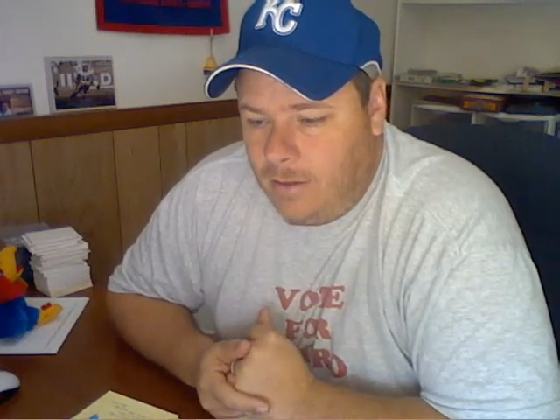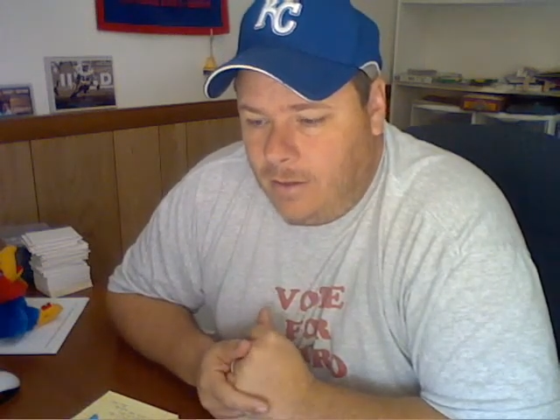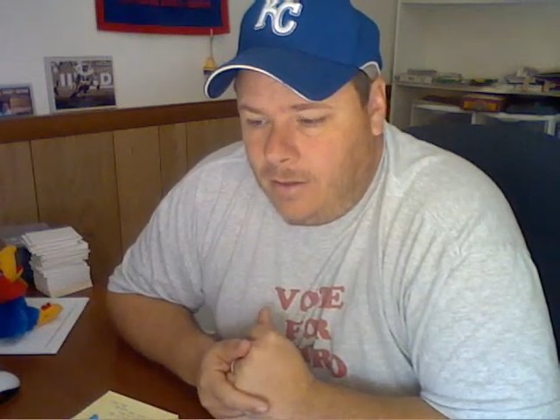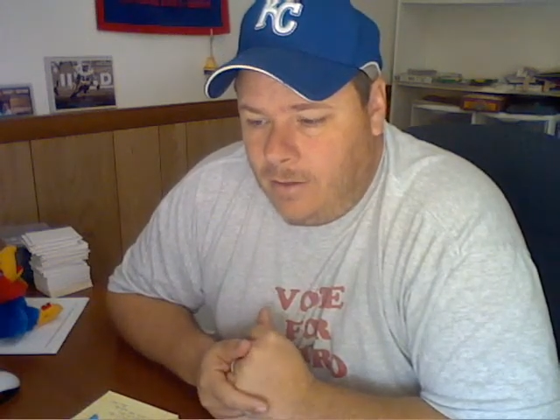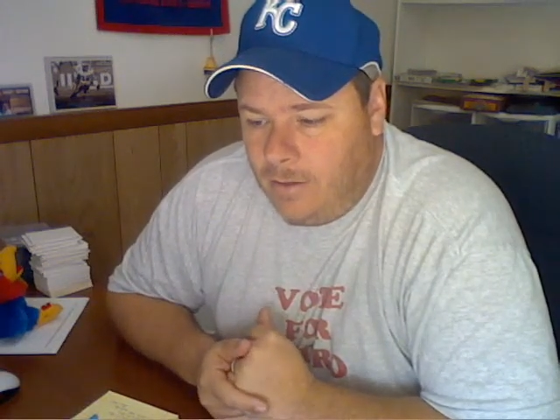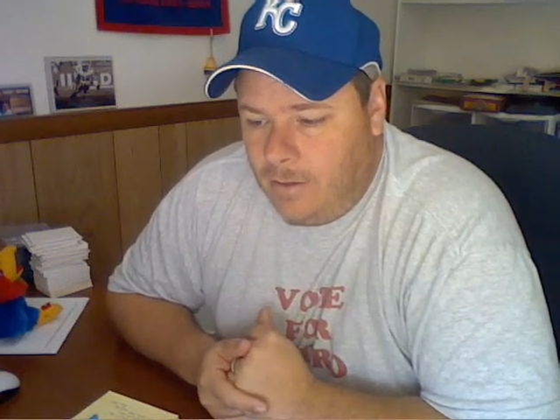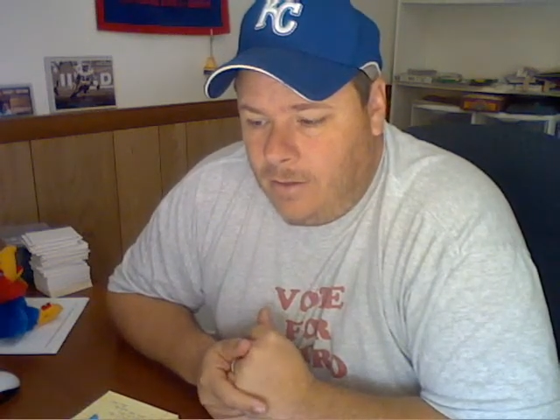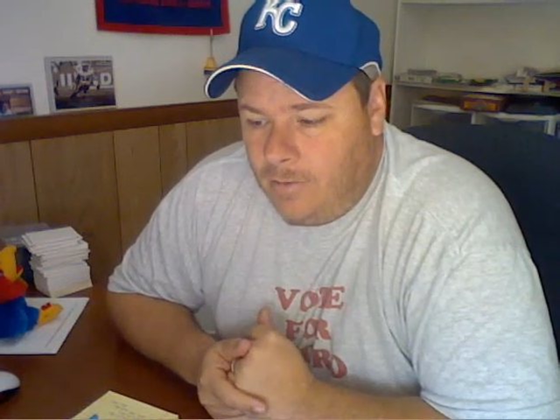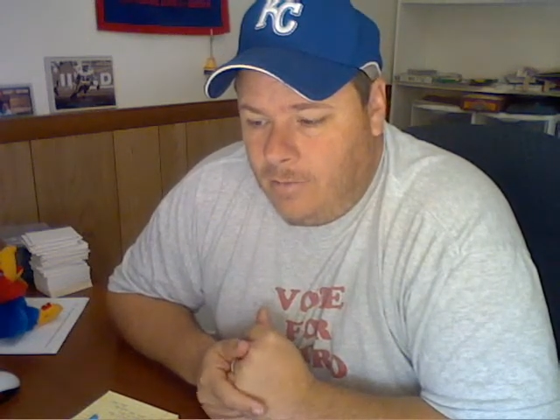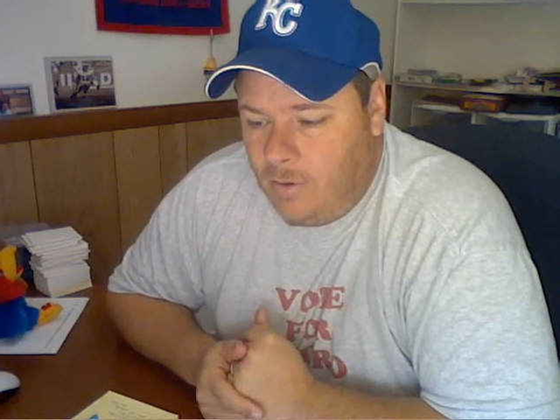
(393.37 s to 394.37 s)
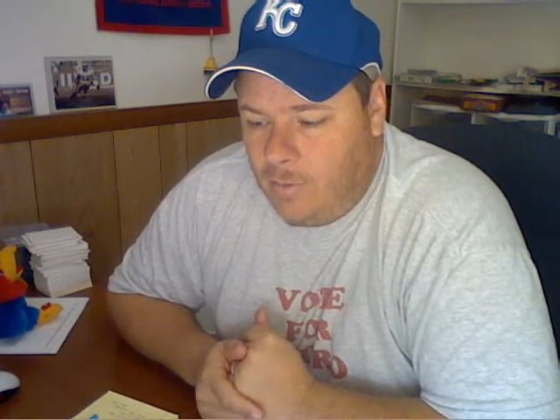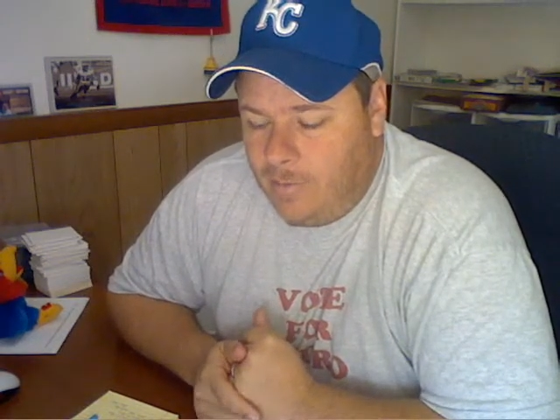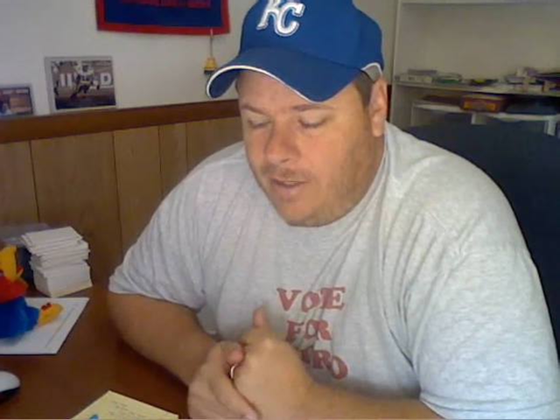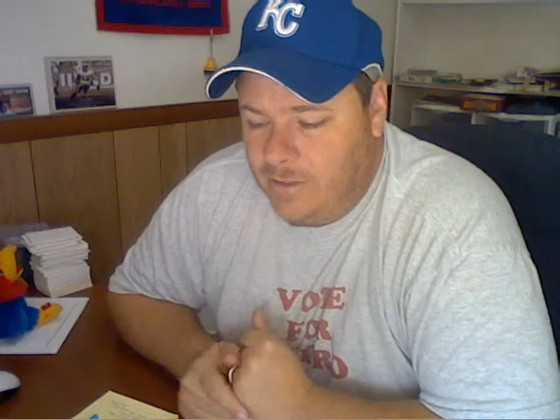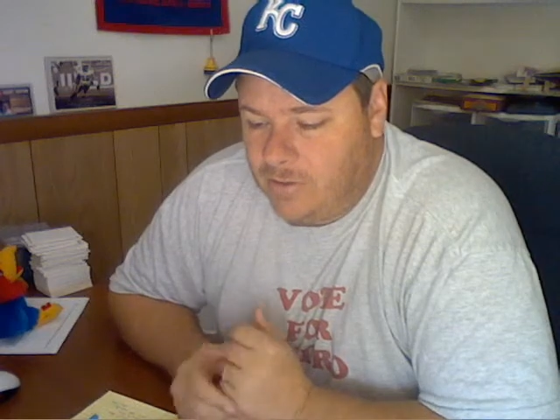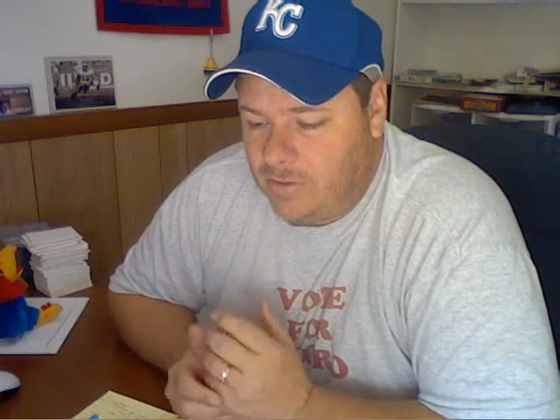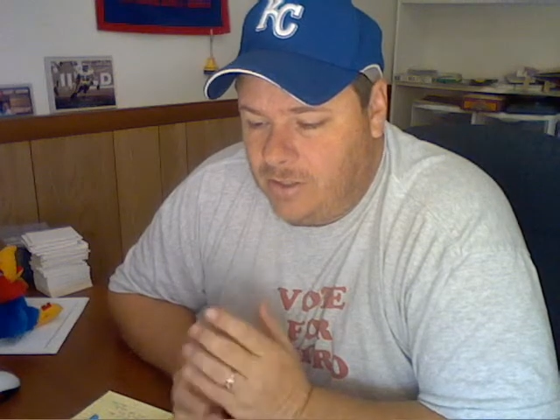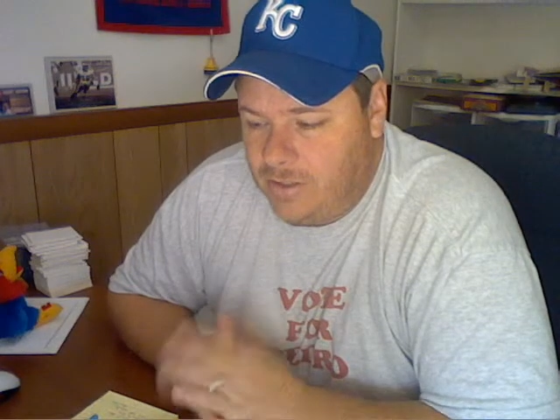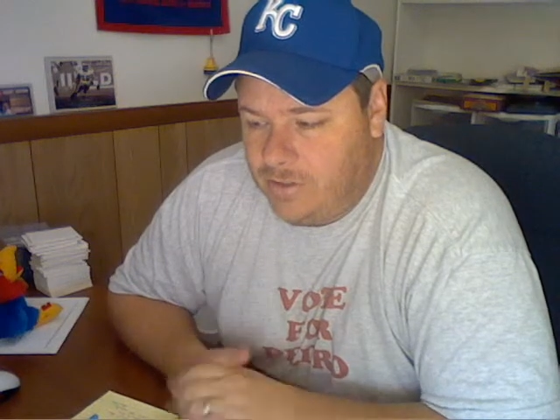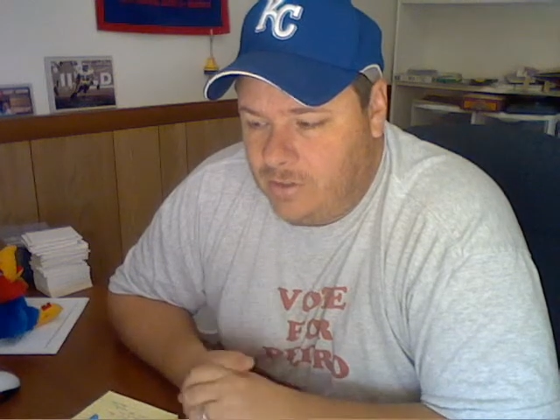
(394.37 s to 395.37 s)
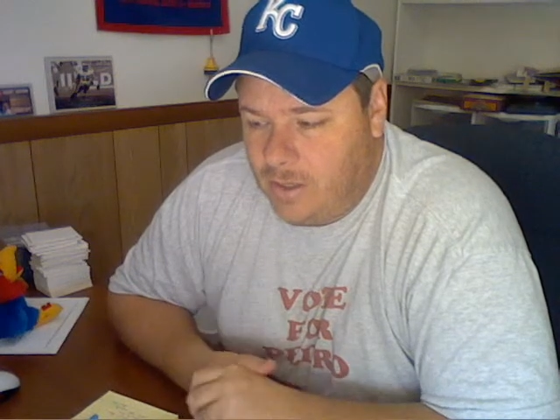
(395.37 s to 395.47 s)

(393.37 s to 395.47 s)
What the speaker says: And hope everybody has a good Easter.